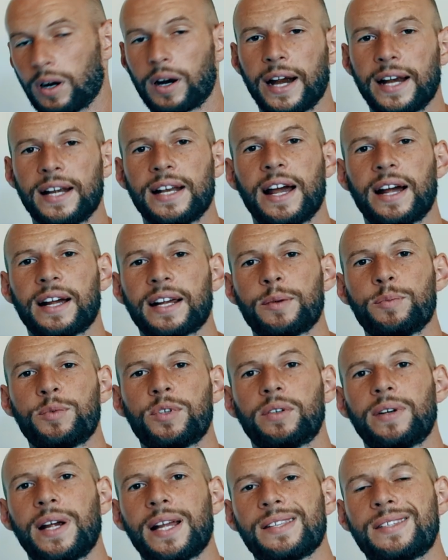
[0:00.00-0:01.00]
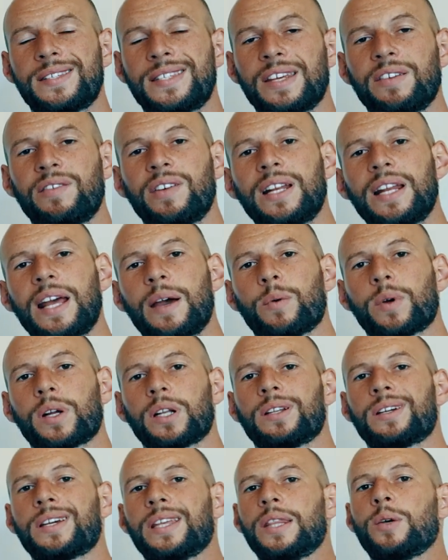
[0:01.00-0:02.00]
All right, now it comes to round 7 and we're
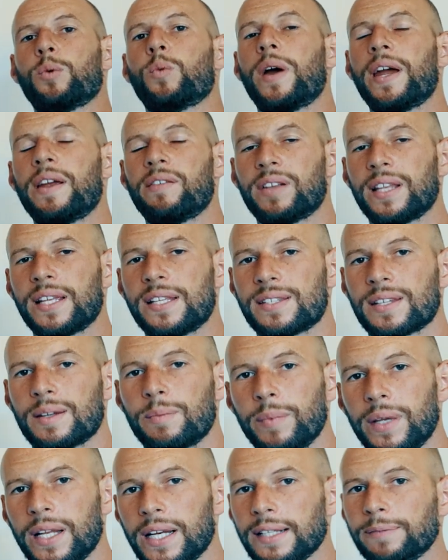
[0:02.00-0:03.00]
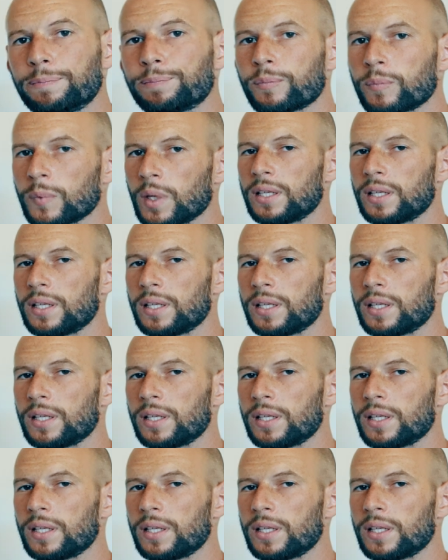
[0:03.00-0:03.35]
gonna look at the wavelengths emitted.